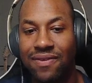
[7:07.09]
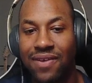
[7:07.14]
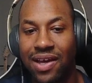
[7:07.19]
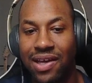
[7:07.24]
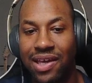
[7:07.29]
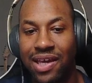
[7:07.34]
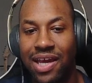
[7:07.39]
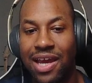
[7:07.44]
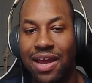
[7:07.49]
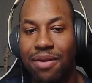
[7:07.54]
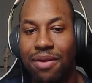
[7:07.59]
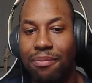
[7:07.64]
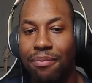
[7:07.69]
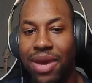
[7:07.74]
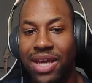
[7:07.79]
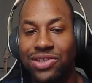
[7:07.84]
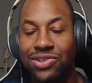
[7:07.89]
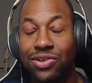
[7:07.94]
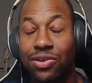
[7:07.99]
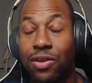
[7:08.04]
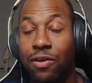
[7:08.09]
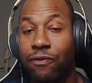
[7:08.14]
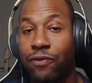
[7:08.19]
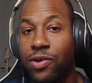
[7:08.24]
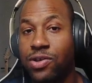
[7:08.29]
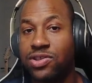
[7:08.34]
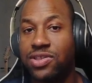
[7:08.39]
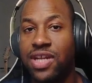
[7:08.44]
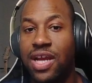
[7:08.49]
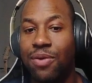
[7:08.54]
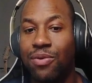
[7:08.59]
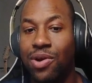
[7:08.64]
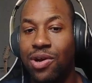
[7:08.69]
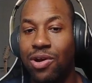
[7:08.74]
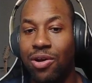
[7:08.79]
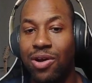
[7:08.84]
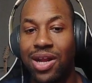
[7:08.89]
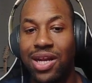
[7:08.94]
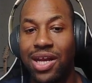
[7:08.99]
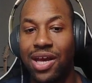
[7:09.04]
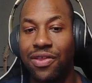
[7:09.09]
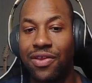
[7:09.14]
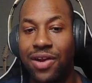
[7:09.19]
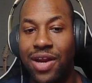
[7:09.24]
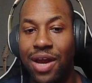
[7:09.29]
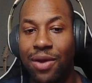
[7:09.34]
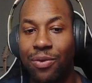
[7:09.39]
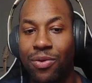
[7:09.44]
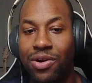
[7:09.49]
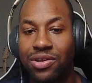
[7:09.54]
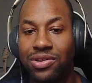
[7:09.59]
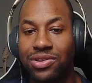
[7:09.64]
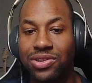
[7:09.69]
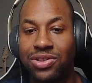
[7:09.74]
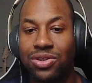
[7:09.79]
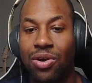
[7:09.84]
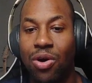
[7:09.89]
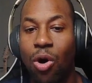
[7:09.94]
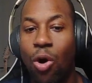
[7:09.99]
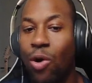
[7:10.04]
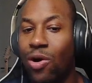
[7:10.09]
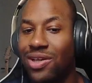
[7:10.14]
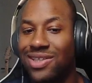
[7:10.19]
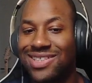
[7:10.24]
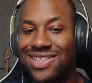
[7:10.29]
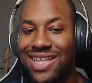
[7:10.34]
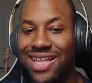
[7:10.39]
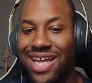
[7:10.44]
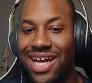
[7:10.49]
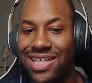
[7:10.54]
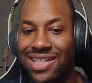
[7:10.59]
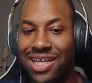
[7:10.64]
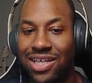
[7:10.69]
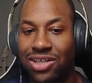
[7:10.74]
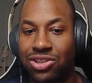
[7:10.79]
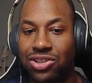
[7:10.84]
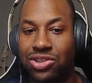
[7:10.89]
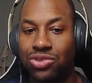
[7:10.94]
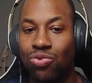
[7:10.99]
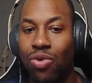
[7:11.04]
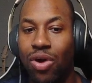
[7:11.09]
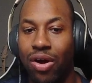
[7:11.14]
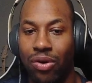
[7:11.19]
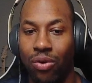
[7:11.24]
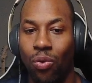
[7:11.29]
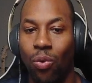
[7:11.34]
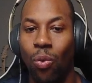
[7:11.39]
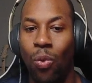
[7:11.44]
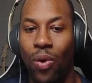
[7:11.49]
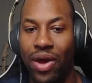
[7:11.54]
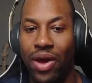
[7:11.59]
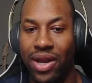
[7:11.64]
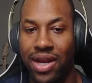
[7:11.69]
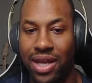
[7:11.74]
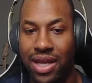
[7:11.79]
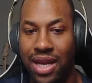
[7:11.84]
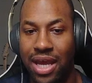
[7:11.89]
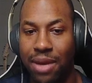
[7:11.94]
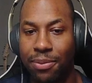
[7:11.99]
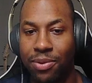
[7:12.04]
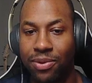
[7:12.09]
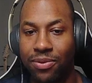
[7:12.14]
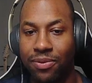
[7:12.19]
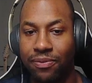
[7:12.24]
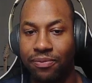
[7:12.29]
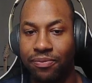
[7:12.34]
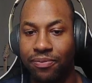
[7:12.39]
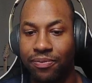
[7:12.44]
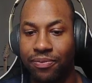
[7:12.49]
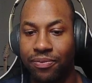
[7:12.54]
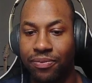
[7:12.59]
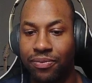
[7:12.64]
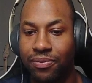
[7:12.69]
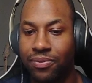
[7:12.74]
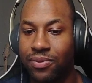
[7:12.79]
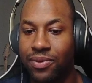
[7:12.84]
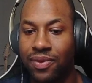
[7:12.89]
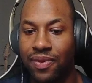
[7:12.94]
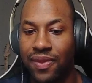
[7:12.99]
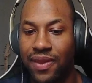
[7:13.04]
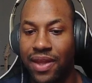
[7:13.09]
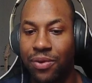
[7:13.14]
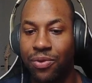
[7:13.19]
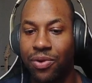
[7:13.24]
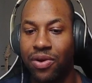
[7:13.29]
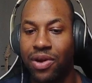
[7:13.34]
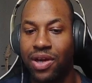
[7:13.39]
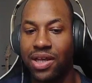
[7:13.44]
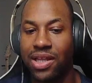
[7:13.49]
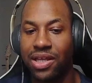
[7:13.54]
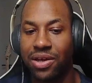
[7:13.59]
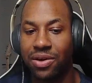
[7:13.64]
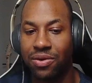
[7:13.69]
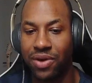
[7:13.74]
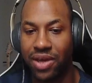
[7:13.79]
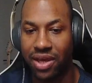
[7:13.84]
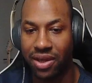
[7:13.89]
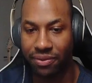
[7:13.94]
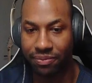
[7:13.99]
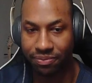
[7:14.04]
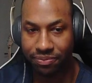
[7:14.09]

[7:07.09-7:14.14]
Again, make sure the first network or any other networks aren't selected. You just want one enabled. Then we're going to click OK.